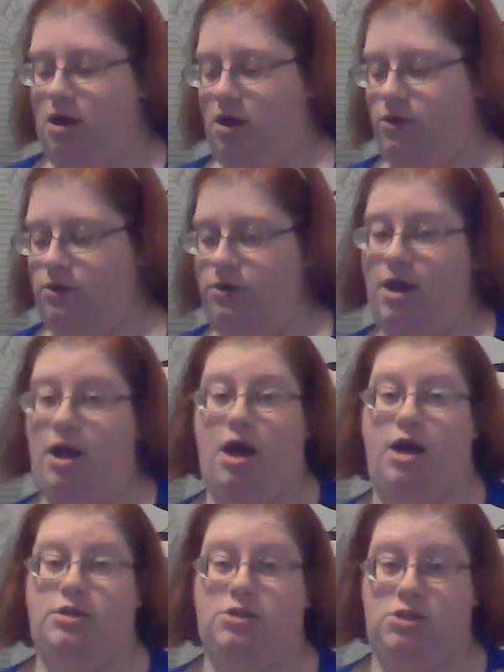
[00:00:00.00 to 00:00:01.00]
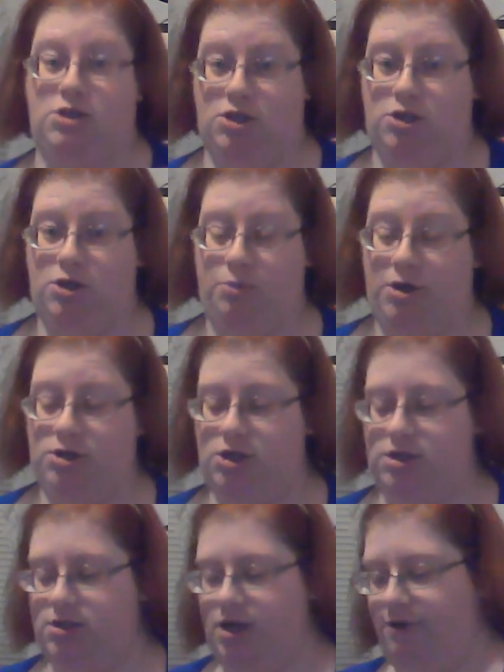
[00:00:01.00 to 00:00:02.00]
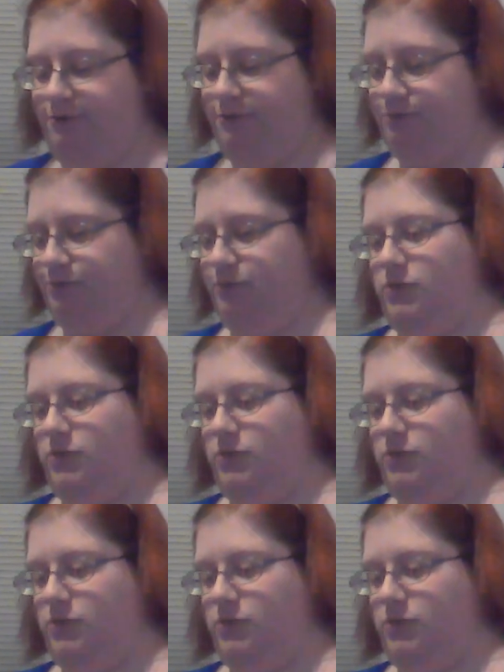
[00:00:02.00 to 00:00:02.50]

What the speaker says: other than I stitched a bunch of stuff.